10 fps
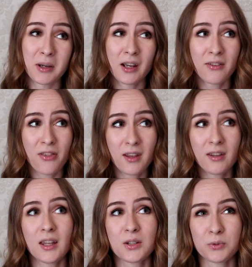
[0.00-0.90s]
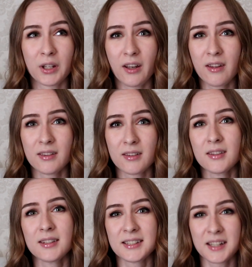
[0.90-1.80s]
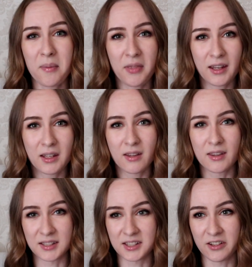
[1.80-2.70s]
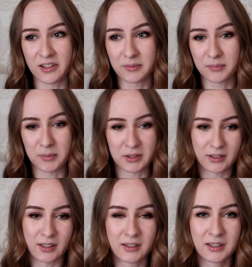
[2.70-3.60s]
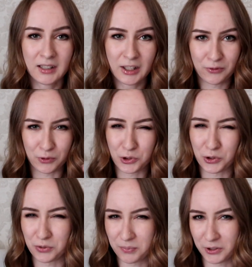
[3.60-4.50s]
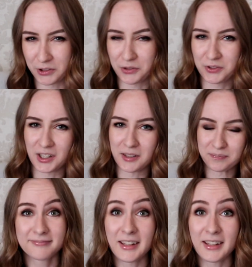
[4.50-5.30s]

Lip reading: I think that we had the same thing this year, maybe like for a short period of time.